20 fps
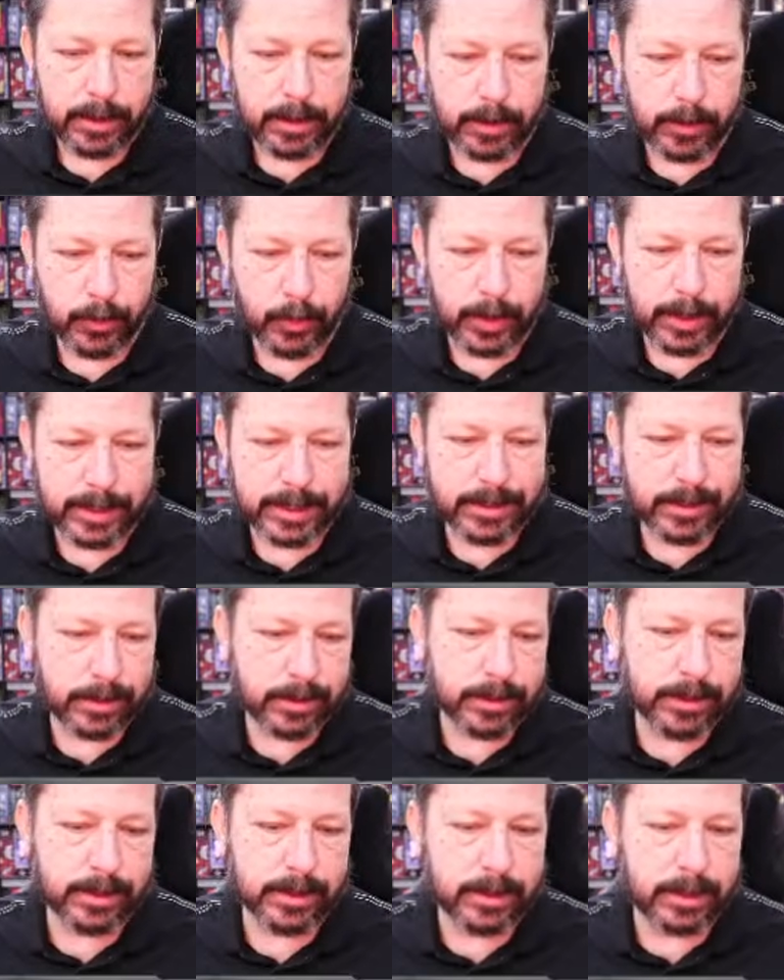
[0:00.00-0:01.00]
or where it
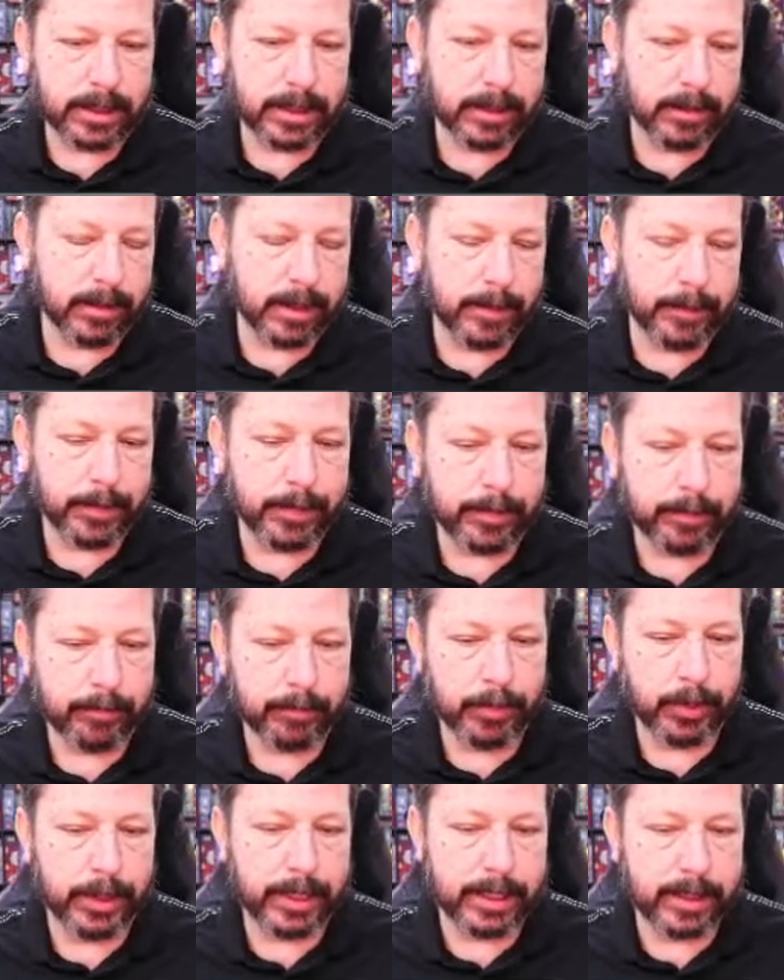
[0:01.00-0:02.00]
starts to clear up
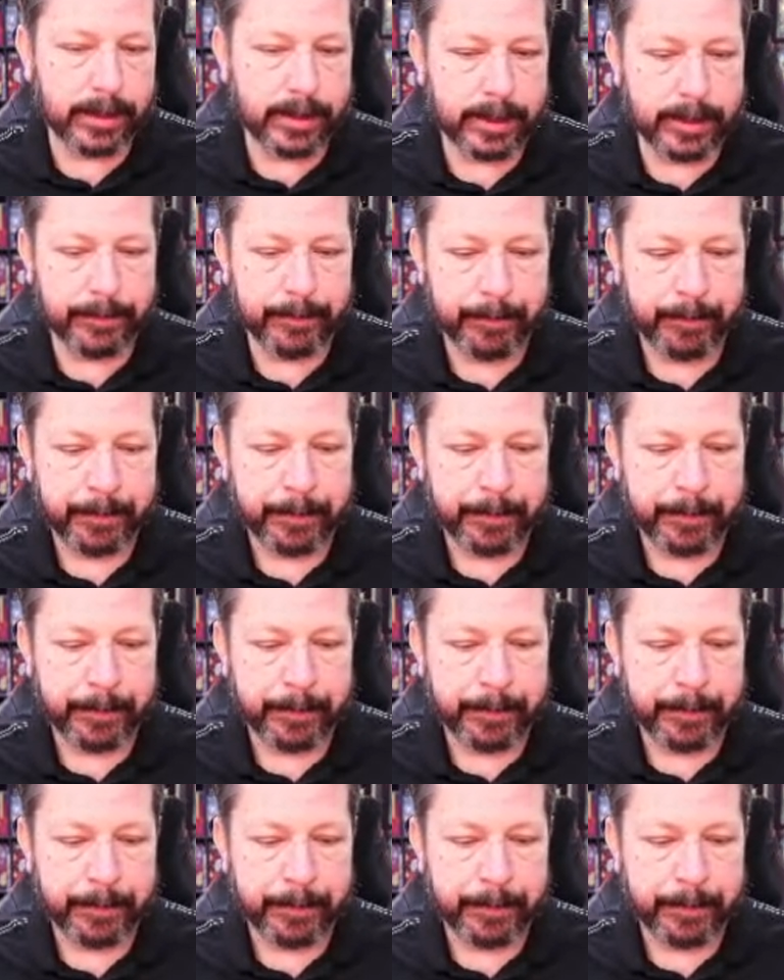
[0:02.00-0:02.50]
pretty good.